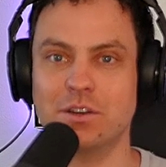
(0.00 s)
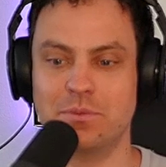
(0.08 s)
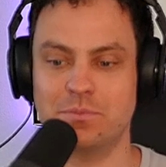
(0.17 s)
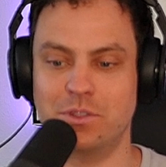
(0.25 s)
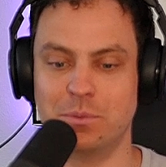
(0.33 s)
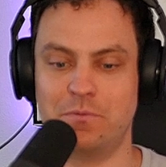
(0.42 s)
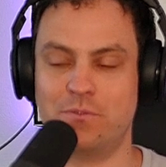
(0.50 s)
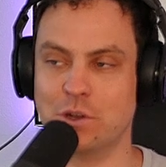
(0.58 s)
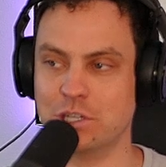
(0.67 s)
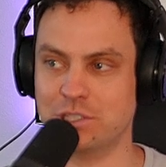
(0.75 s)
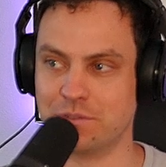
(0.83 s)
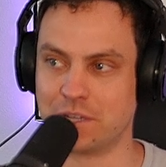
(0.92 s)
the the
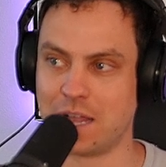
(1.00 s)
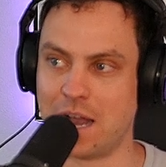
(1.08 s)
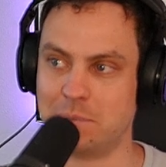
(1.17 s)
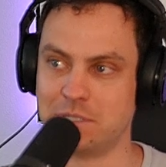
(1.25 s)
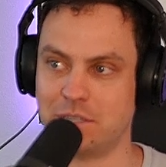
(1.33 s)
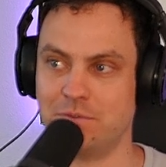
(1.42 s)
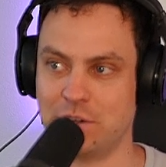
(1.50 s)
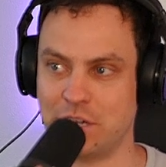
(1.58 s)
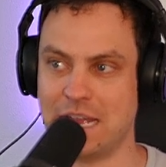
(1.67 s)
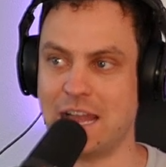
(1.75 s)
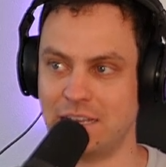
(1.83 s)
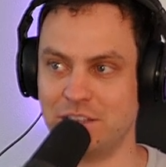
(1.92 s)
footage of the cops at the
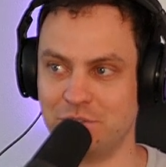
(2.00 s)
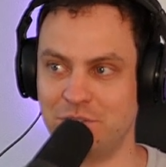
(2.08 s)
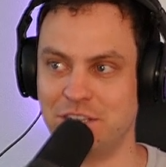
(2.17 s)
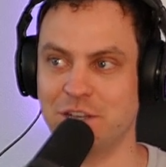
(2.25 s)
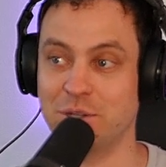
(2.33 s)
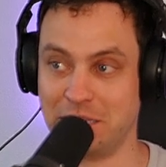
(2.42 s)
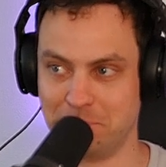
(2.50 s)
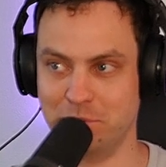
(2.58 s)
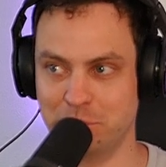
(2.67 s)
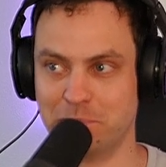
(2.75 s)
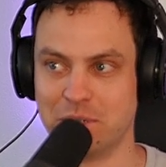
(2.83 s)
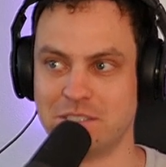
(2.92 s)
very end of the video, like
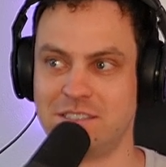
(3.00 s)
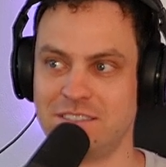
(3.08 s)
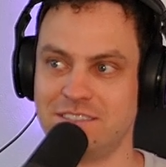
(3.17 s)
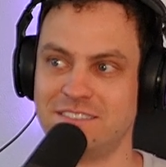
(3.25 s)
bloopers.